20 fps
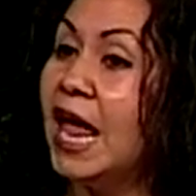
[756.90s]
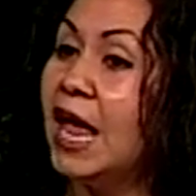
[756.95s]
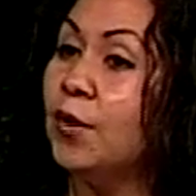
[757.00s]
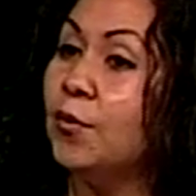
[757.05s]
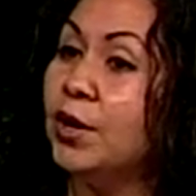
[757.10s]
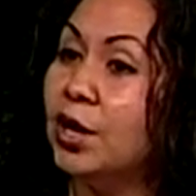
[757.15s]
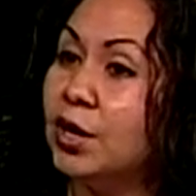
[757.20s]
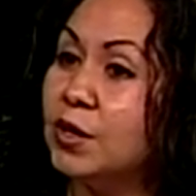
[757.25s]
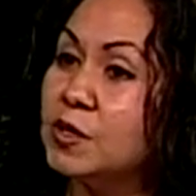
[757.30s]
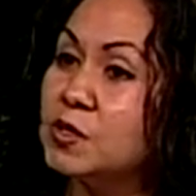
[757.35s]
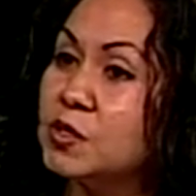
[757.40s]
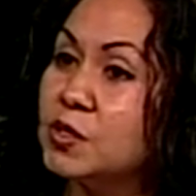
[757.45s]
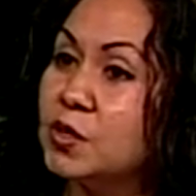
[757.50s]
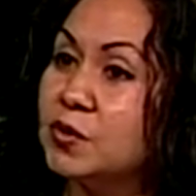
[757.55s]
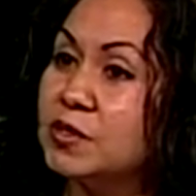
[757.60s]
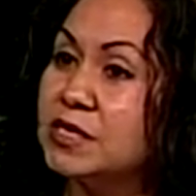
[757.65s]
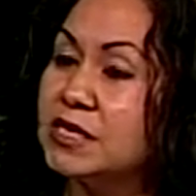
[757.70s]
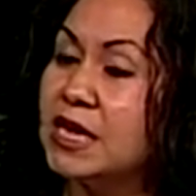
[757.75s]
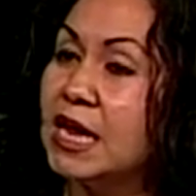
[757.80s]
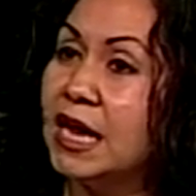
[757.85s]
And we also
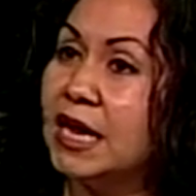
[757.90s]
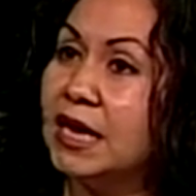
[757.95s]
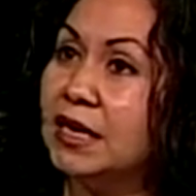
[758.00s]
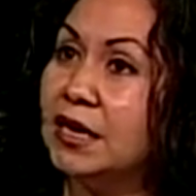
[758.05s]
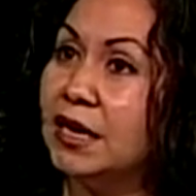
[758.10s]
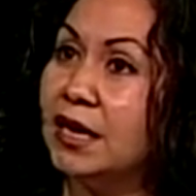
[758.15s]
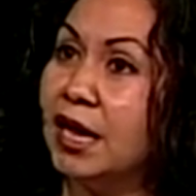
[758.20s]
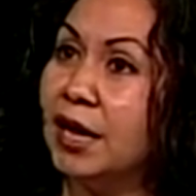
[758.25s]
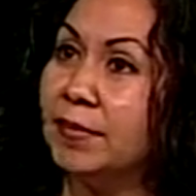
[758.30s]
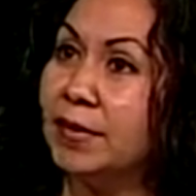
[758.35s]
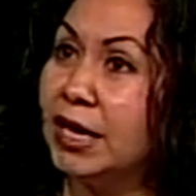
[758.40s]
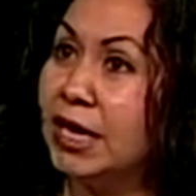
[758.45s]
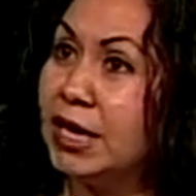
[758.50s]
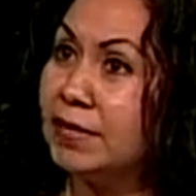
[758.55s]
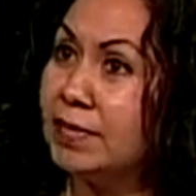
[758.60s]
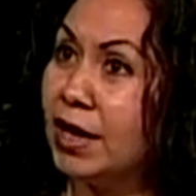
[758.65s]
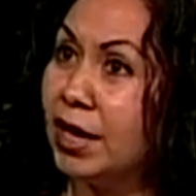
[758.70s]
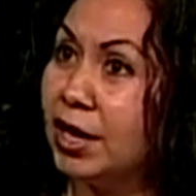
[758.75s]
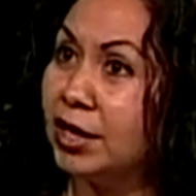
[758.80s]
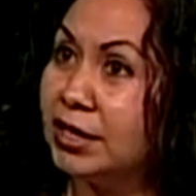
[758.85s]
send
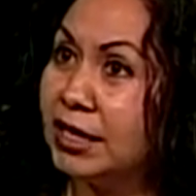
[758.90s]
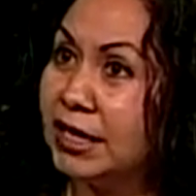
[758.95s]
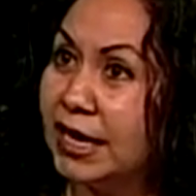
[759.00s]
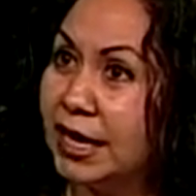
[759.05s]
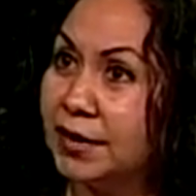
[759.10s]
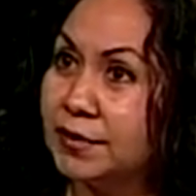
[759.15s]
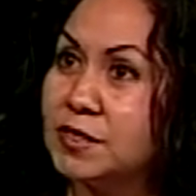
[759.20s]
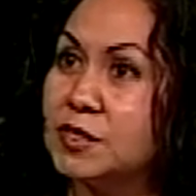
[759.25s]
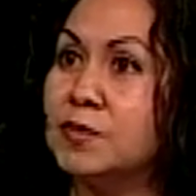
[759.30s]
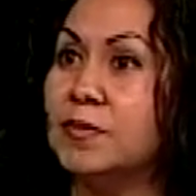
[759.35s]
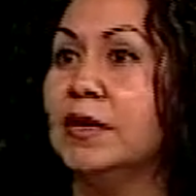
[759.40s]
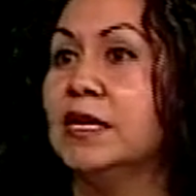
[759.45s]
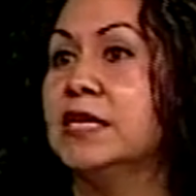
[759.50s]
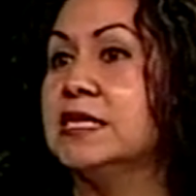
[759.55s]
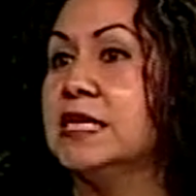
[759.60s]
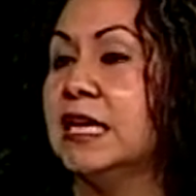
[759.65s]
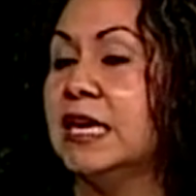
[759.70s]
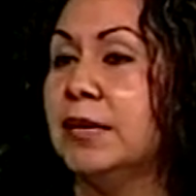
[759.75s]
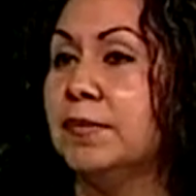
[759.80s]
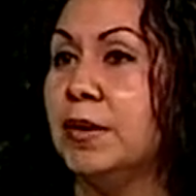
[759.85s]
email
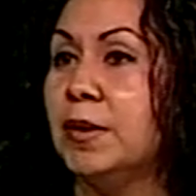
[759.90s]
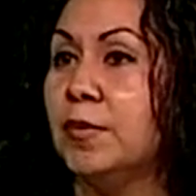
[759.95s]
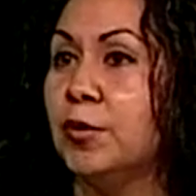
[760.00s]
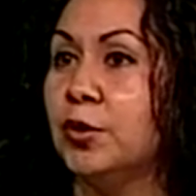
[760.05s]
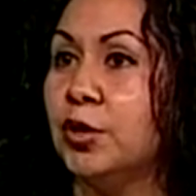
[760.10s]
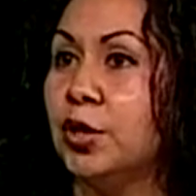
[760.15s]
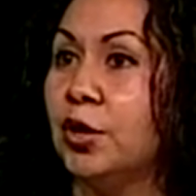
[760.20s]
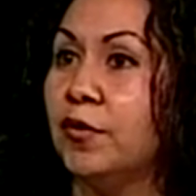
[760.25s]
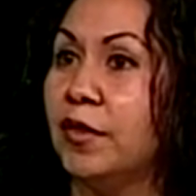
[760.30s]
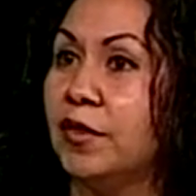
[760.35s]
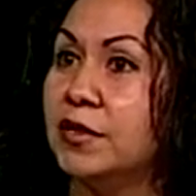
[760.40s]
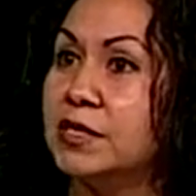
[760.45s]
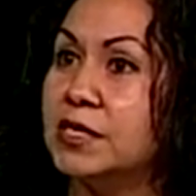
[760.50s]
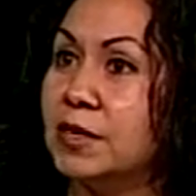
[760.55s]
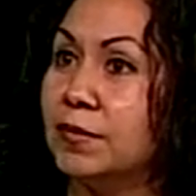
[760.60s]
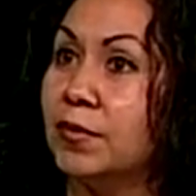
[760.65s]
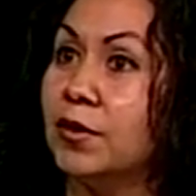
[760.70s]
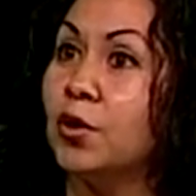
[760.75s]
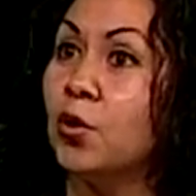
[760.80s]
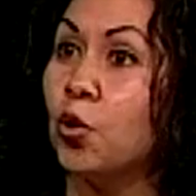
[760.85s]
announcements letting people know that
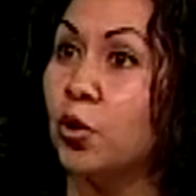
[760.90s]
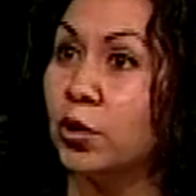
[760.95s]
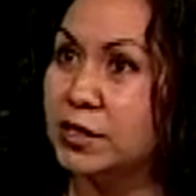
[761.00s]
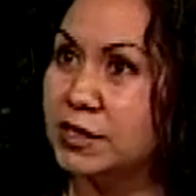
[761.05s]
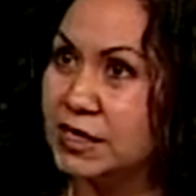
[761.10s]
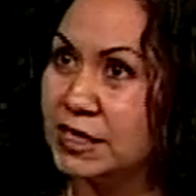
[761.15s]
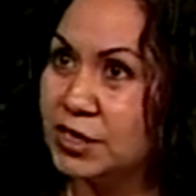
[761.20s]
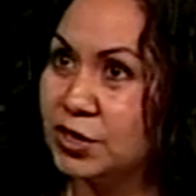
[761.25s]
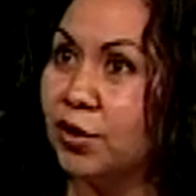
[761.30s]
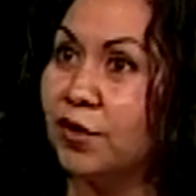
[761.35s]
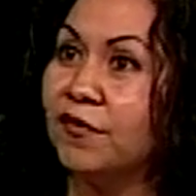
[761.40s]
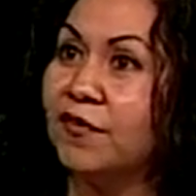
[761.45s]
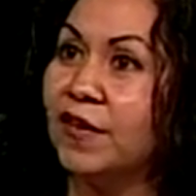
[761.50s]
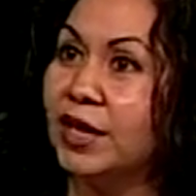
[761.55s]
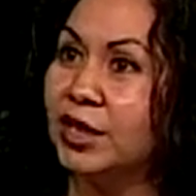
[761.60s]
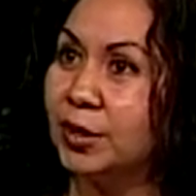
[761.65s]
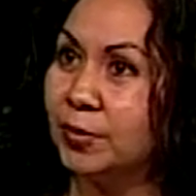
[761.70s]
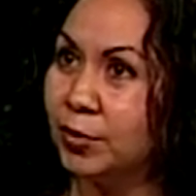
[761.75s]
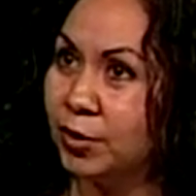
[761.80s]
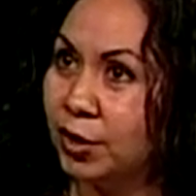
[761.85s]
some courses are
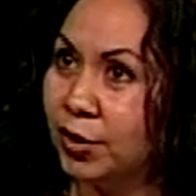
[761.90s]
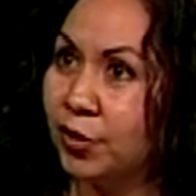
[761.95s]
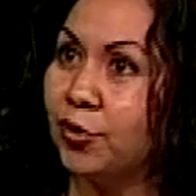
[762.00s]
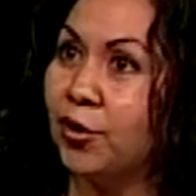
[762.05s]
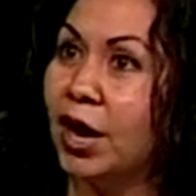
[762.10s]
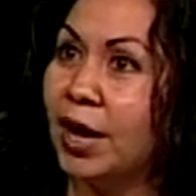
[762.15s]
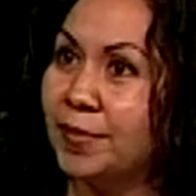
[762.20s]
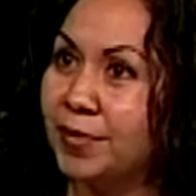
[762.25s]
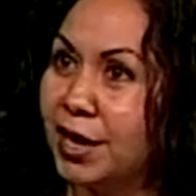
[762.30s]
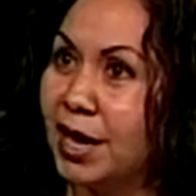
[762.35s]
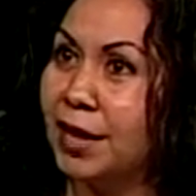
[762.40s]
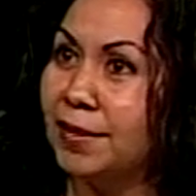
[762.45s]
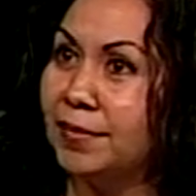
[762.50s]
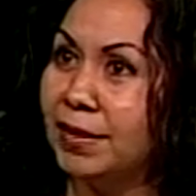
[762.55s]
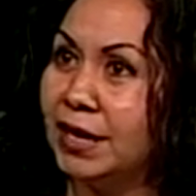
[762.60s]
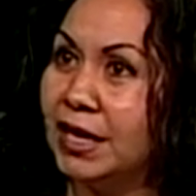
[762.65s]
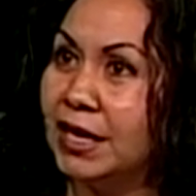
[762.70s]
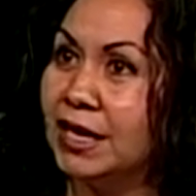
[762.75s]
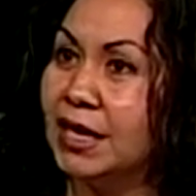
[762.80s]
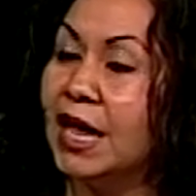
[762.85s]
available and they're
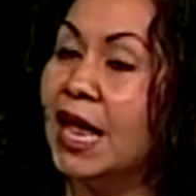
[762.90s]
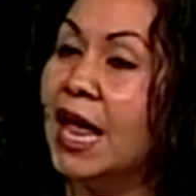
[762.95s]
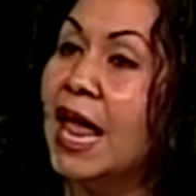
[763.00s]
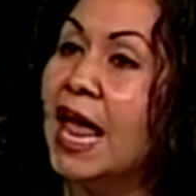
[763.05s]
upcoming.